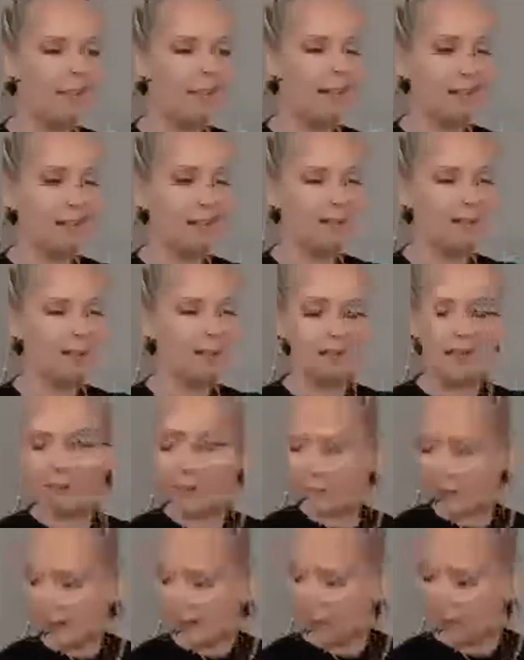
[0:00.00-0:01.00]
I'm gonna
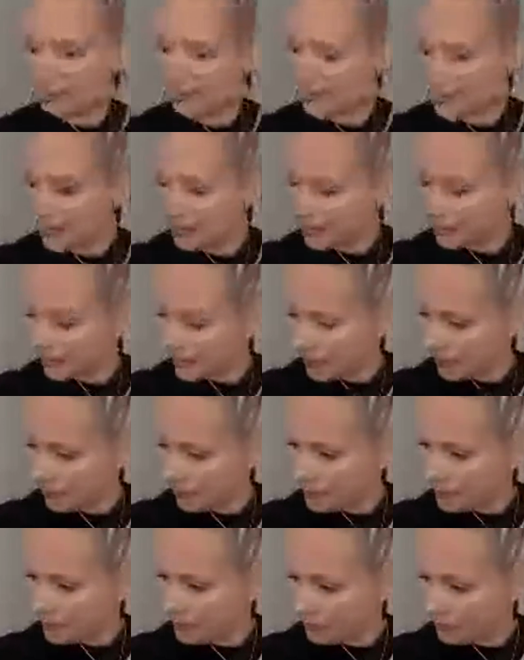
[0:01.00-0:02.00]
try to make some
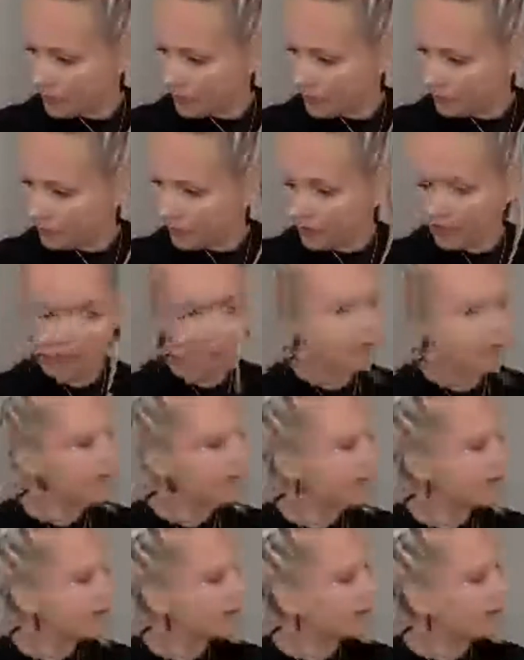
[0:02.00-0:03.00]
sort of a
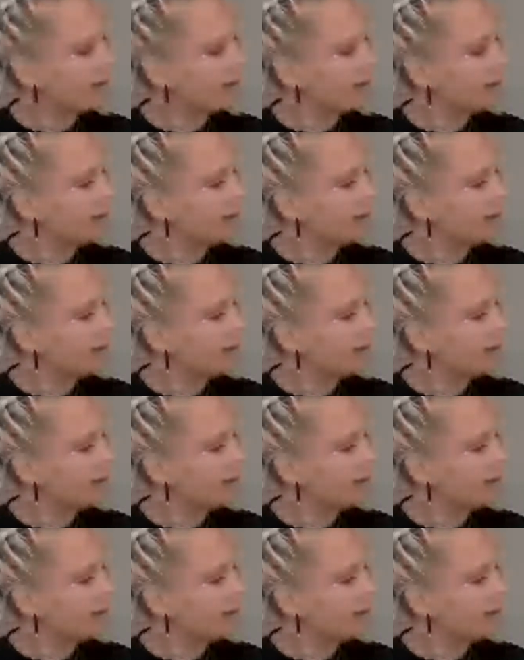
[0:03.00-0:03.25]
skin